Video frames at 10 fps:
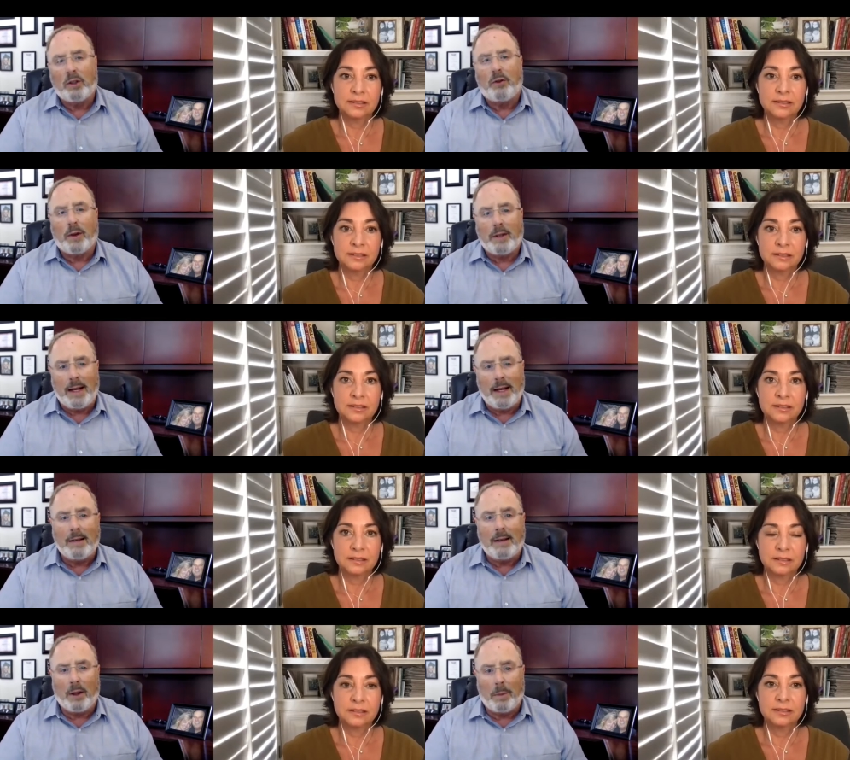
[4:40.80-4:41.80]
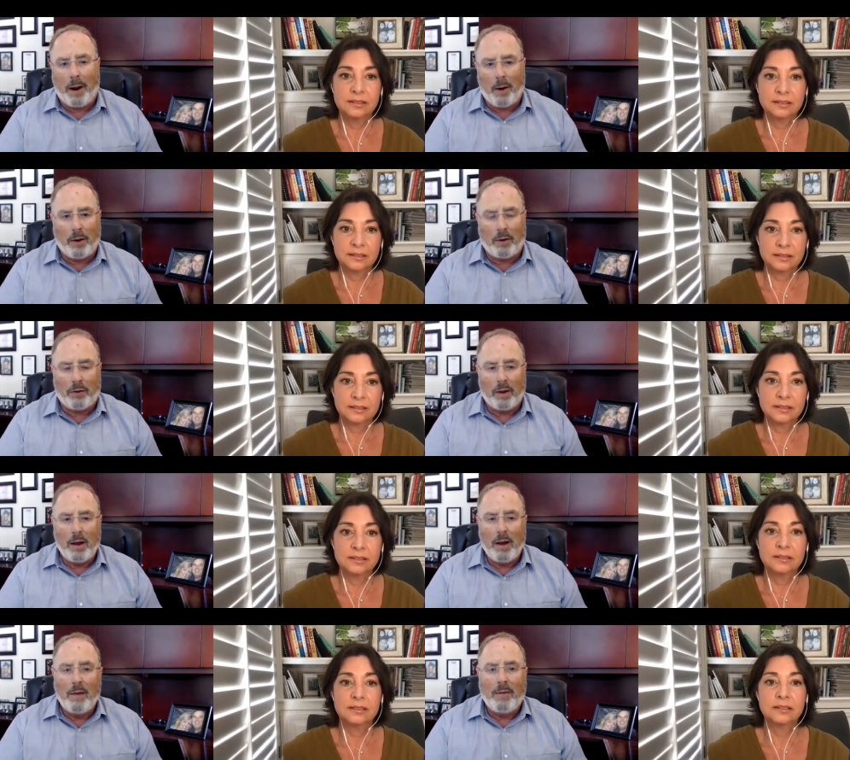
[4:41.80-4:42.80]
Speaker 1: for teens and their parents,
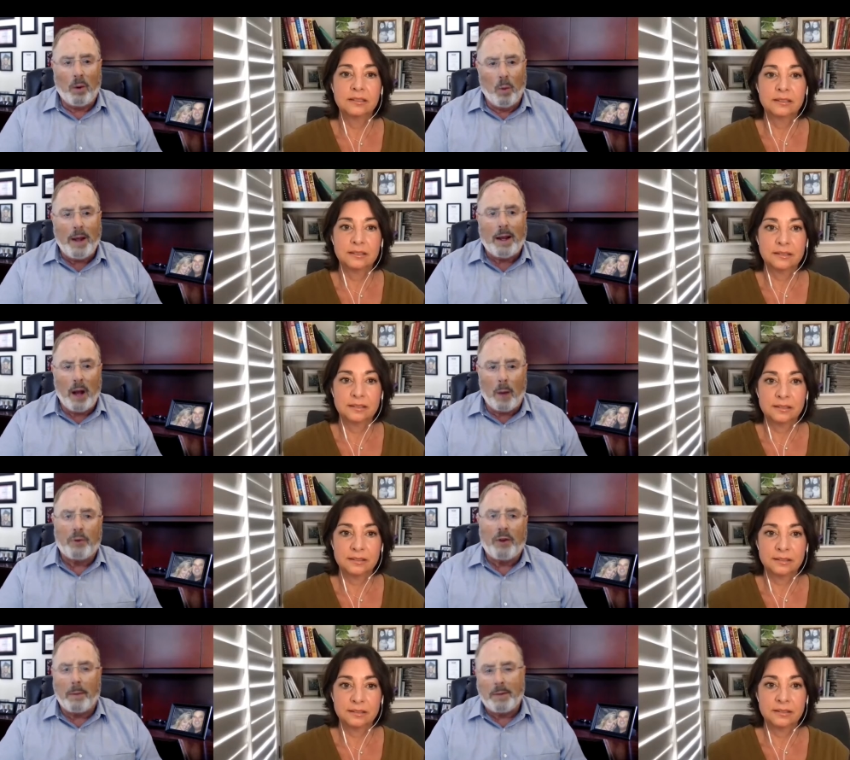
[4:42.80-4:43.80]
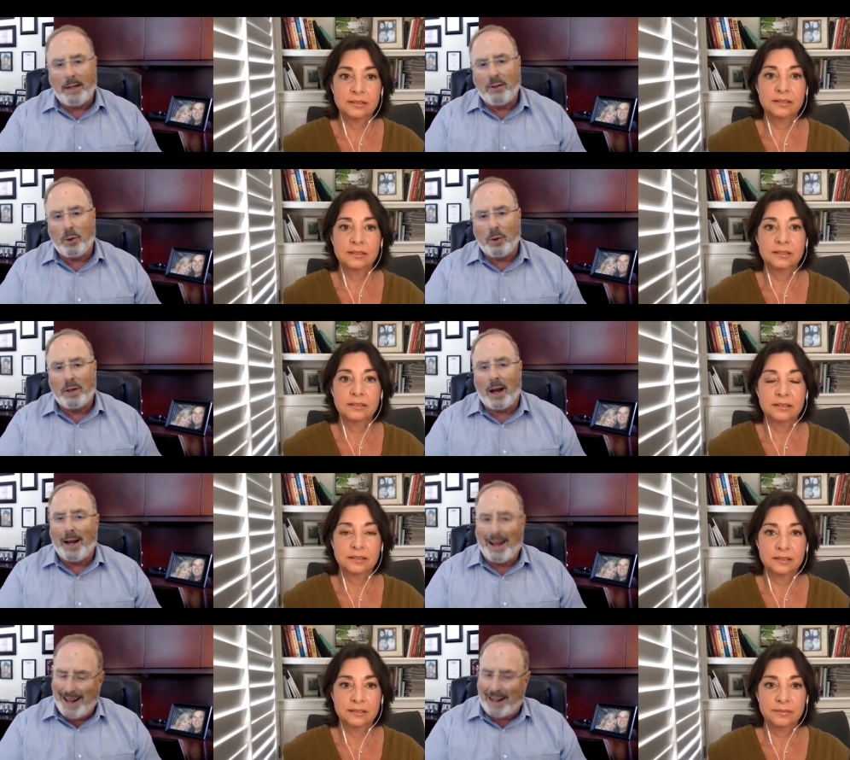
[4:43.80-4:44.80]
then we can help stop teen suicide.
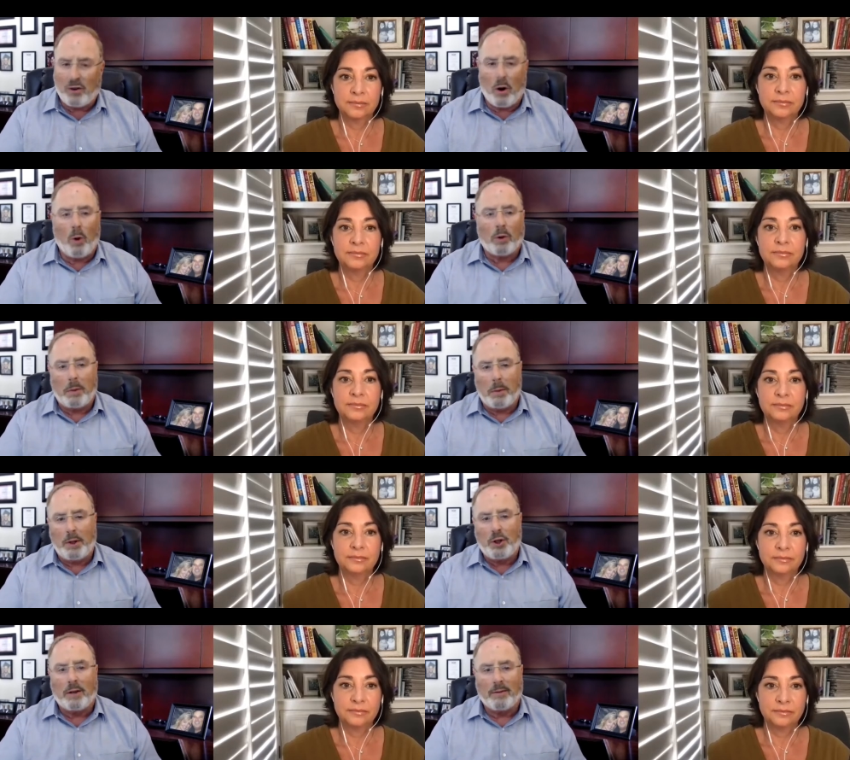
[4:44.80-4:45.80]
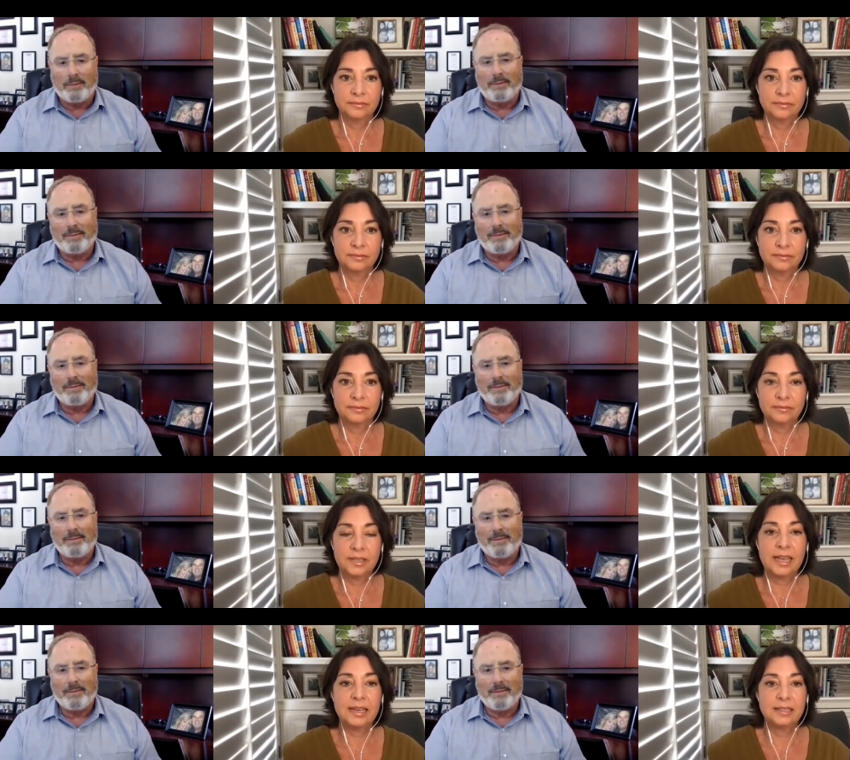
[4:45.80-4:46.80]
And that's our ultimate mission.
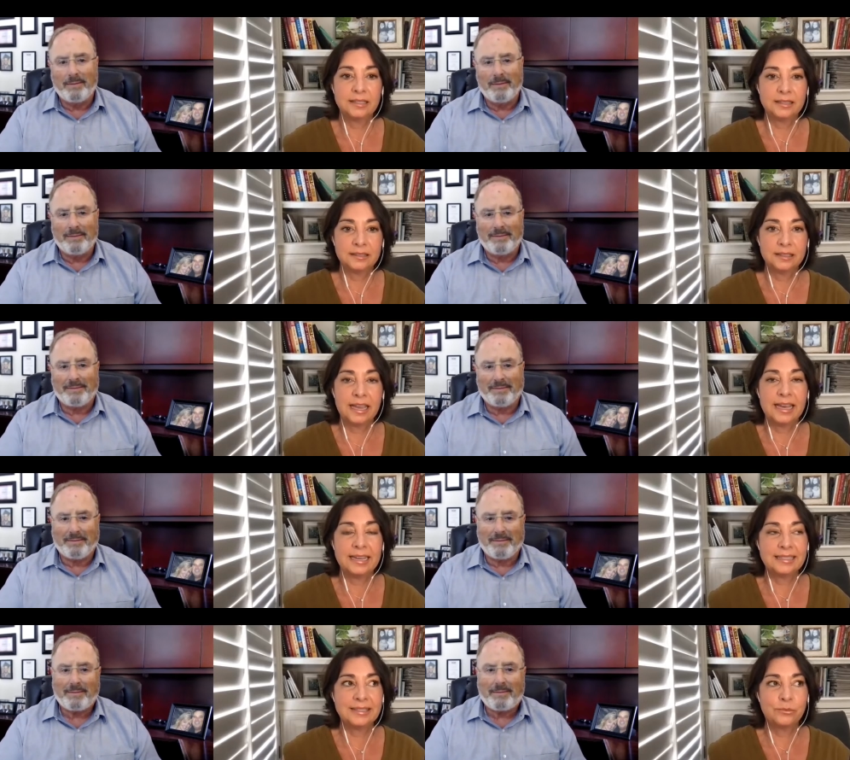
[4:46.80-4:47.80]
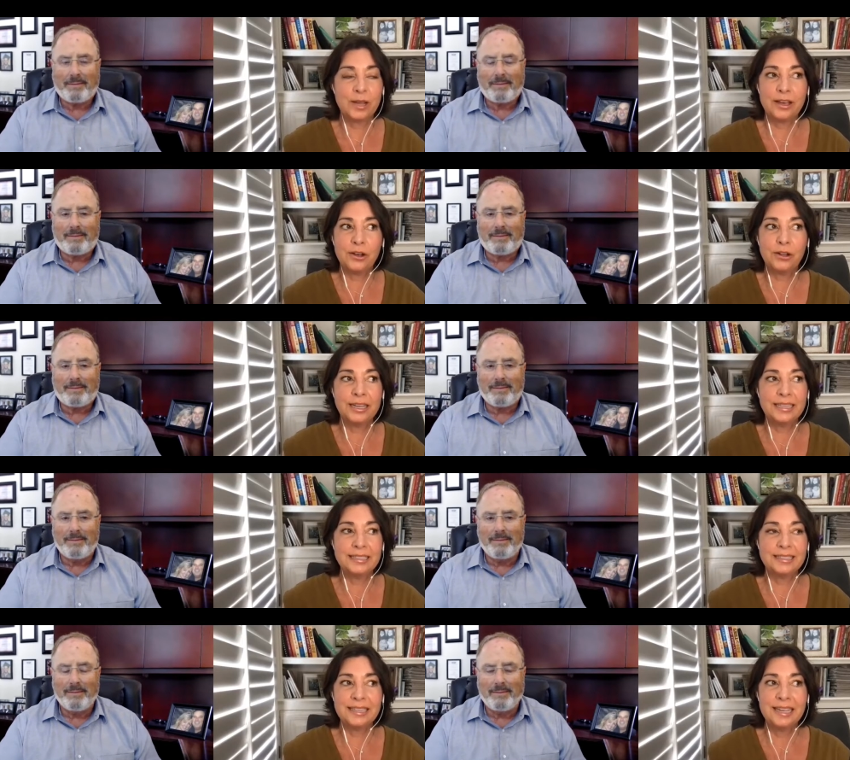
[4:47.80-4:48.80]
Speaker 2: Yes, yes. Well,
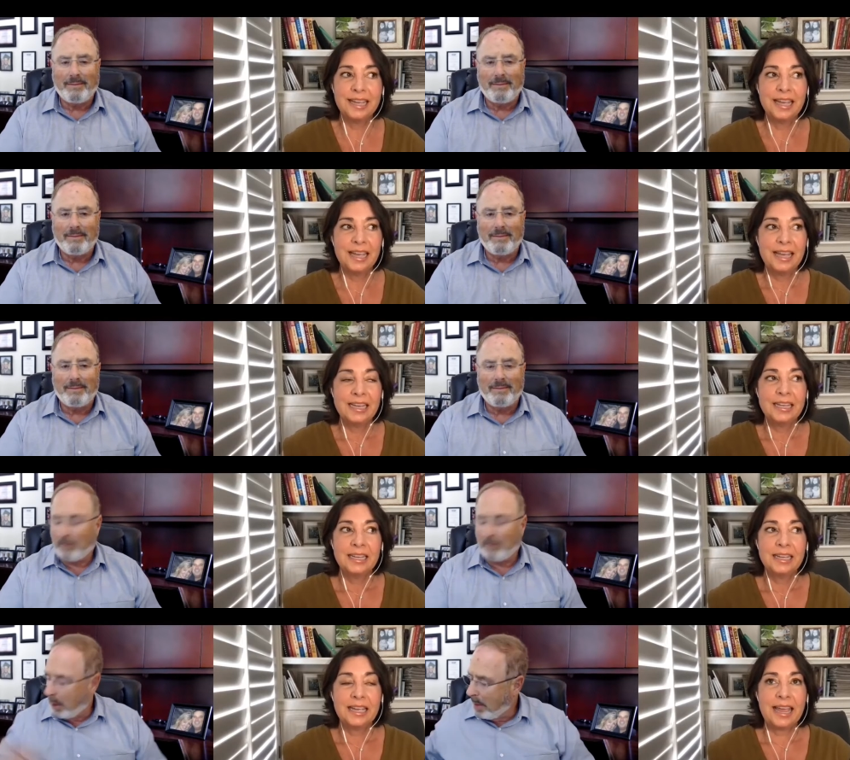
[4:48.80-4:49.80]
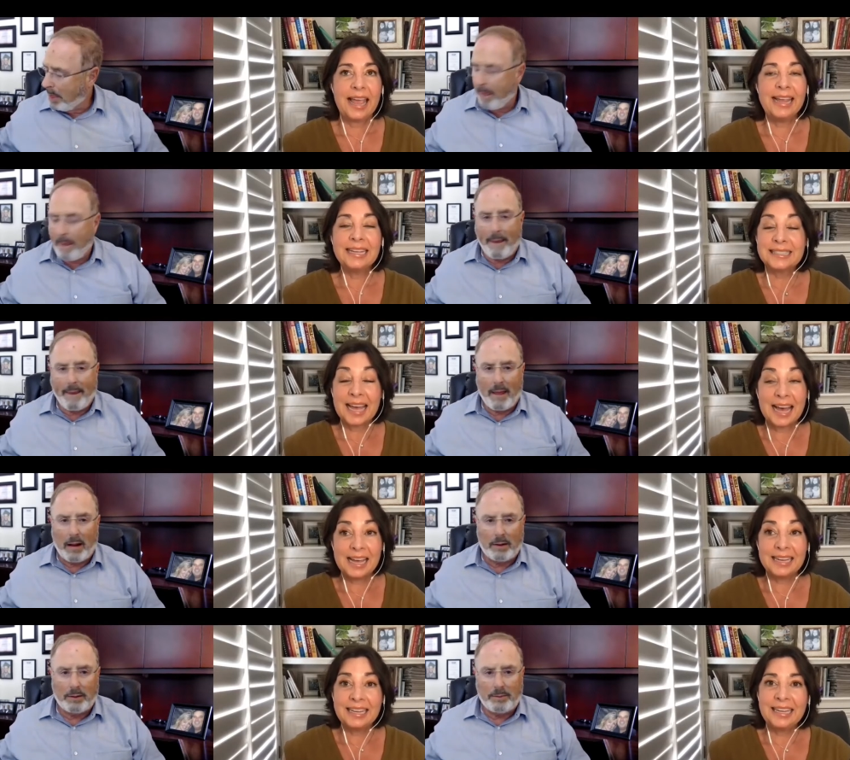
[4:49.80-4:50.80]
it
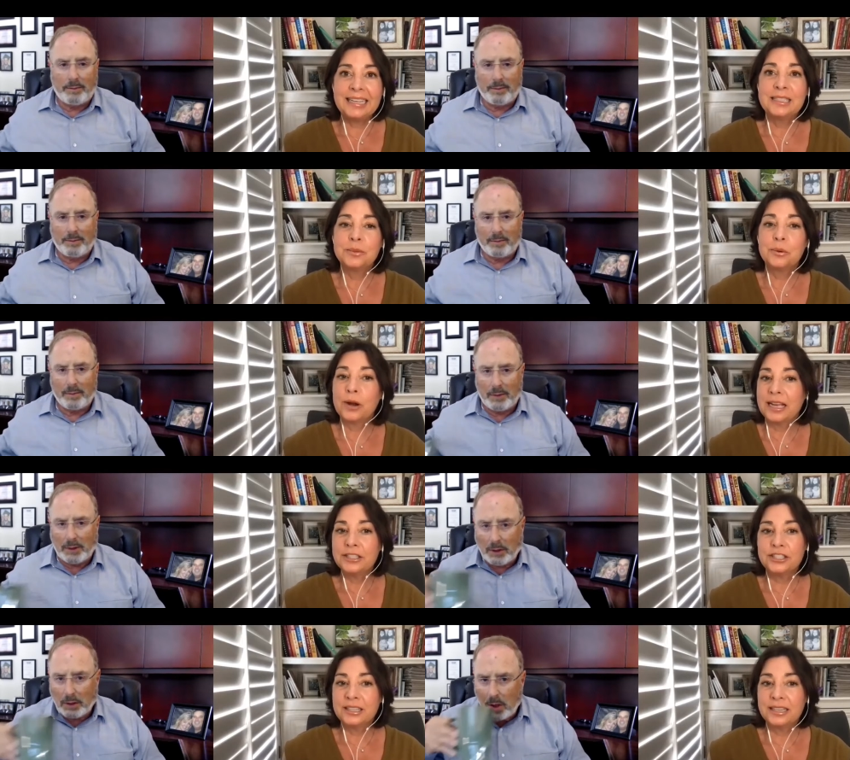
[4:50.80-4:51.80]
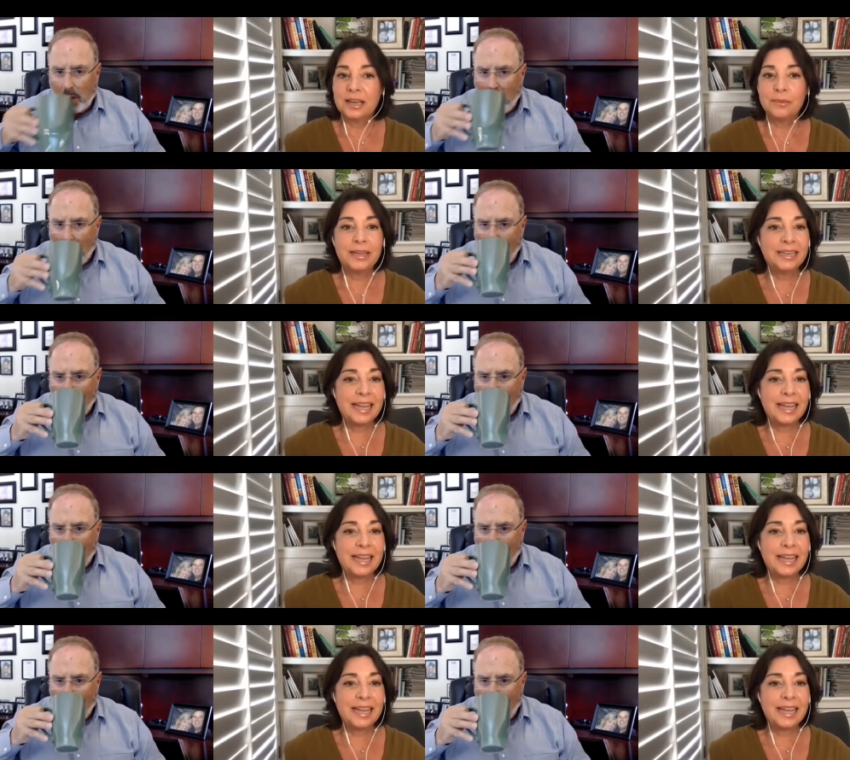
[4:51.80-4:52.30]
anxiety and depression. I mean,